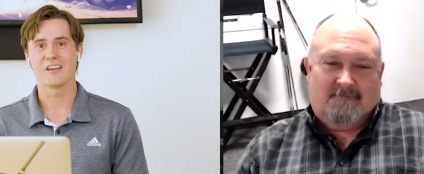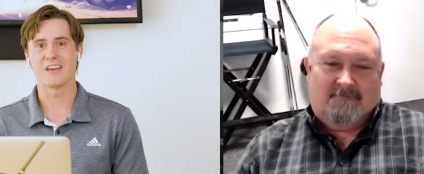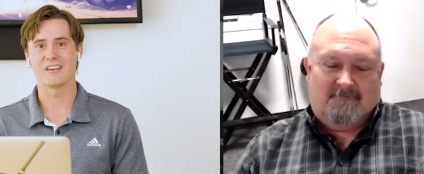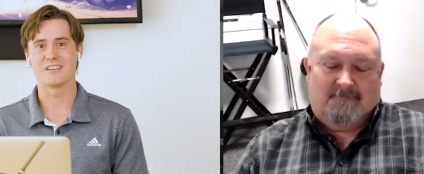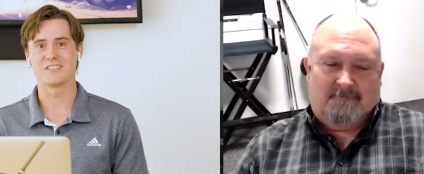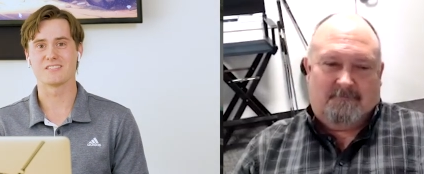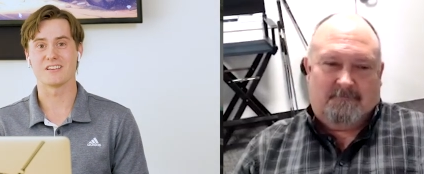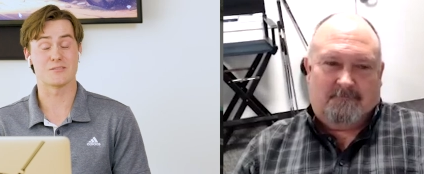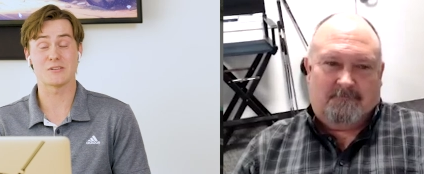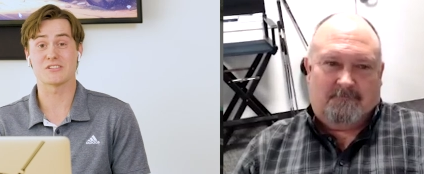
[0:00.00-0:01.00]
Speaker 1: is
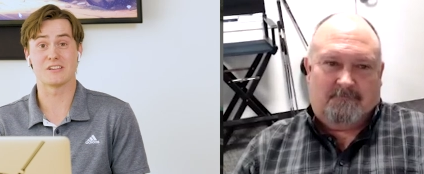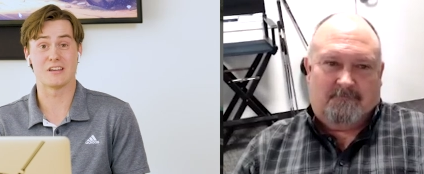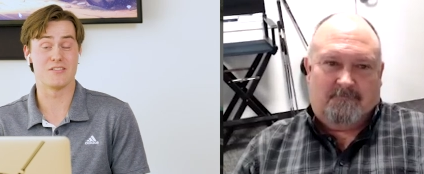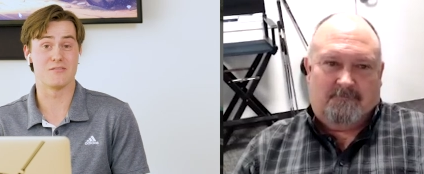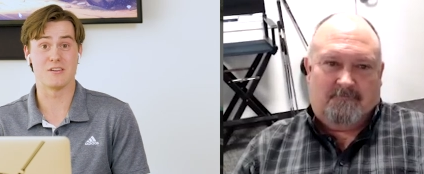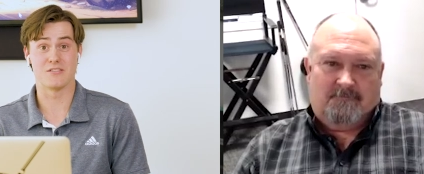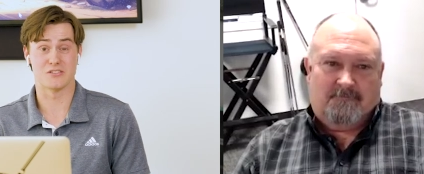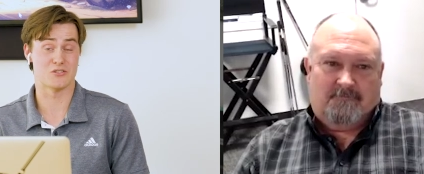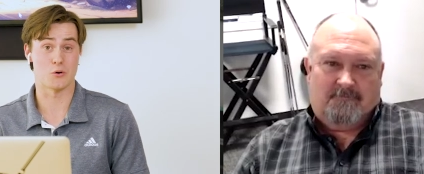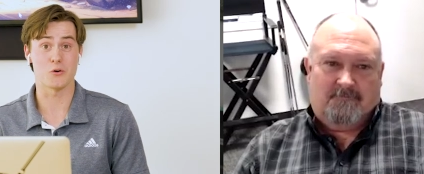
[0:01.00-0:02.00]
especially in in the
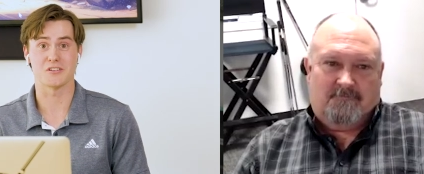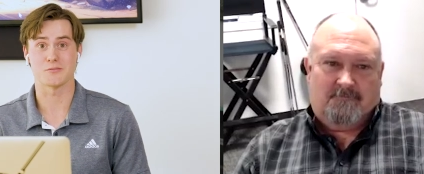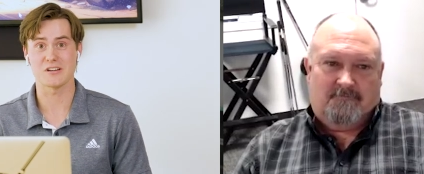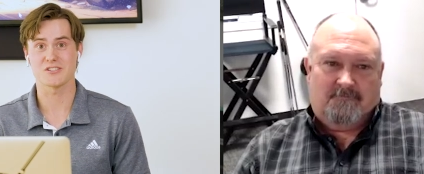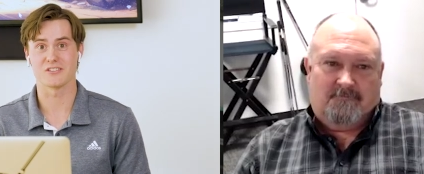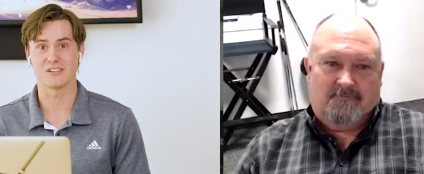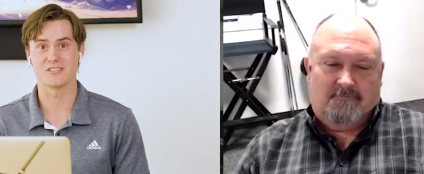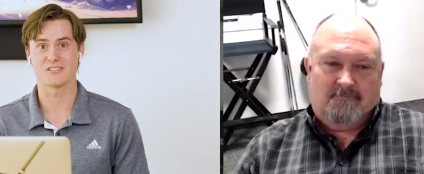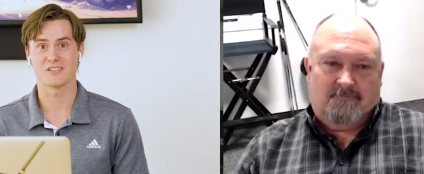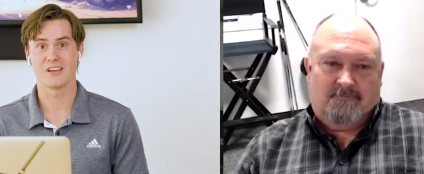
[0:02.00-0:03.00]
store especially
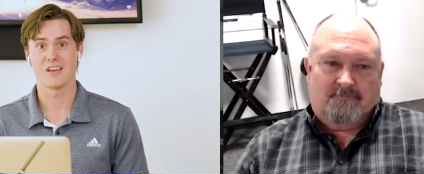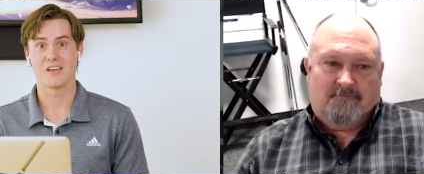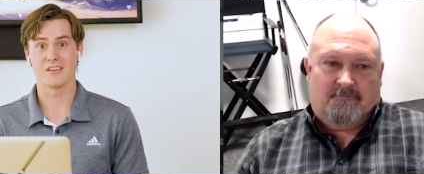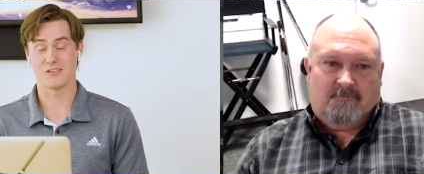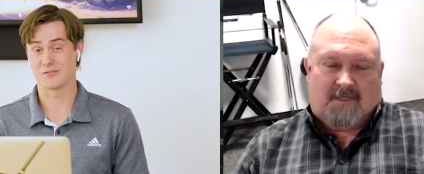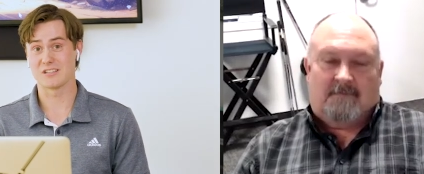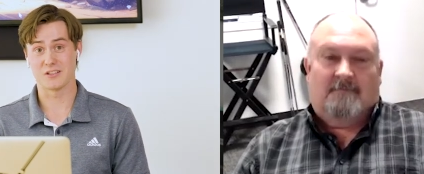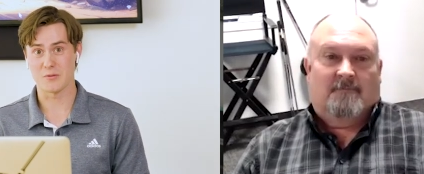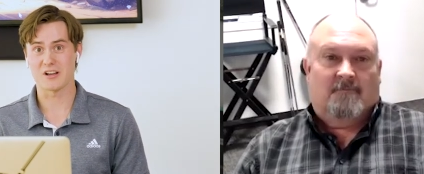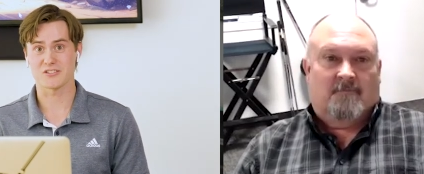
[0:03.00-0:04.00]
is you see
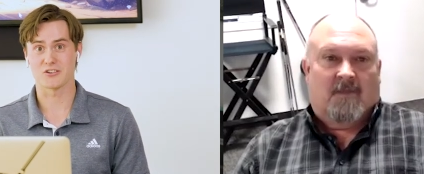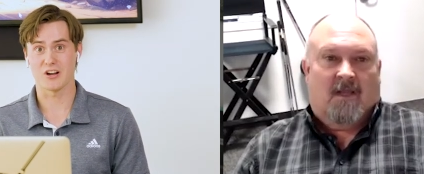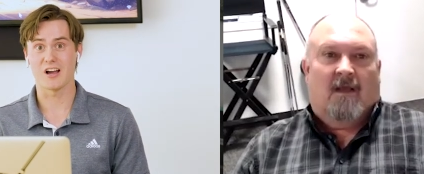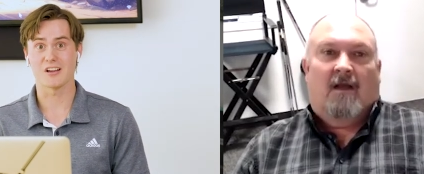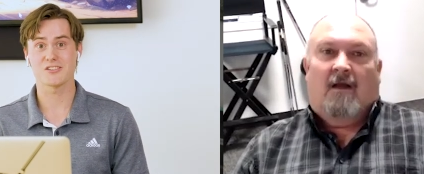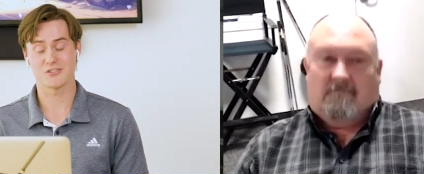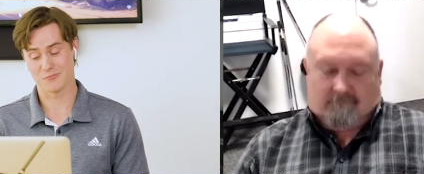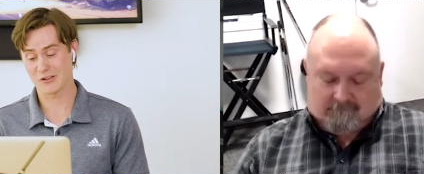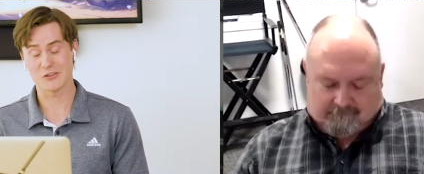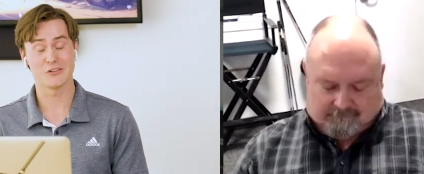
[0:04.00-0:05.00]
Lamont's garage.
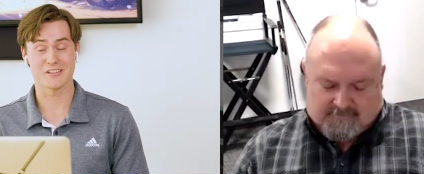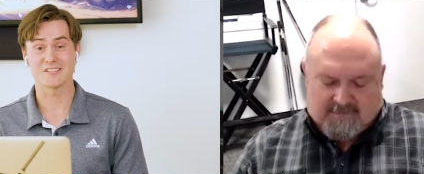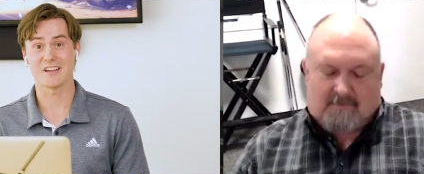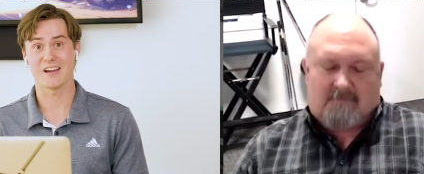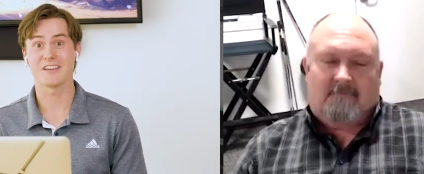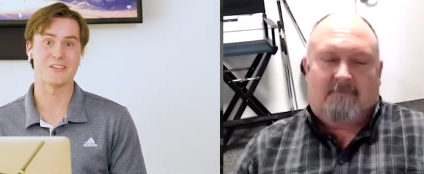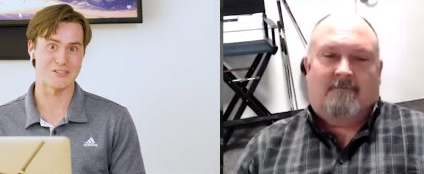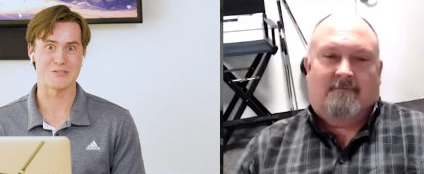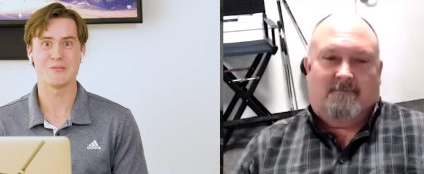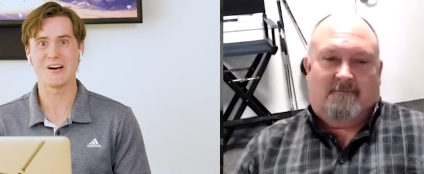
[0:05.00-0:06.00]
Well, you look inside.
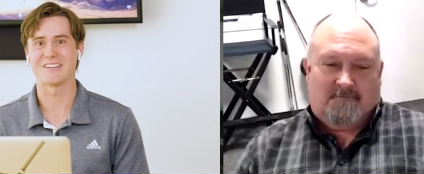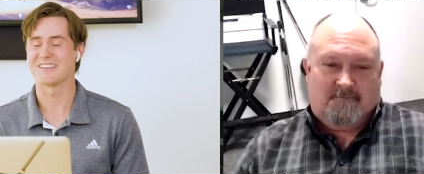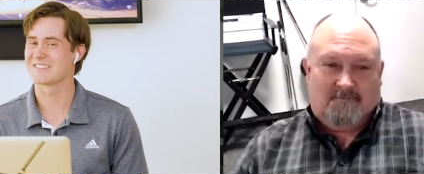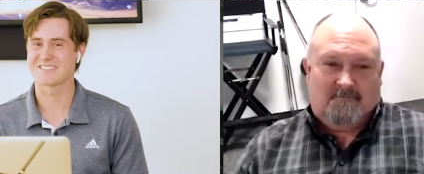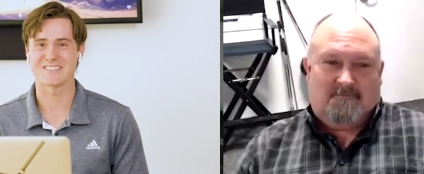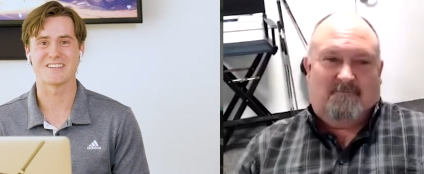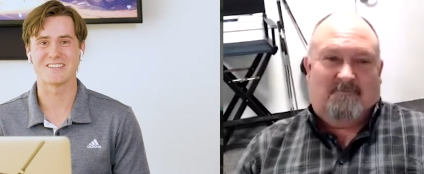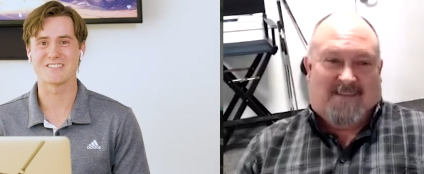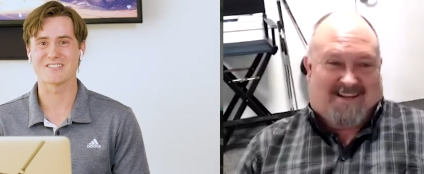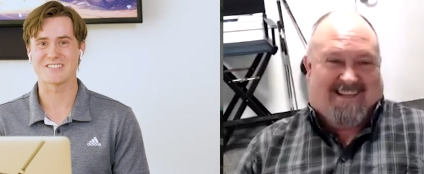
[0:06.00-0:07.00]
There's Lamont. It's it's